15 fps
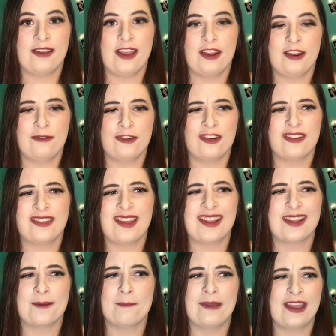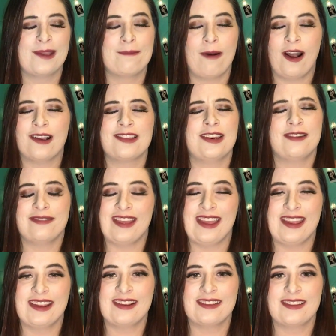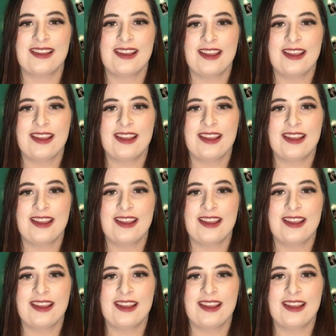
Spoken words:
And if you just think big positive things,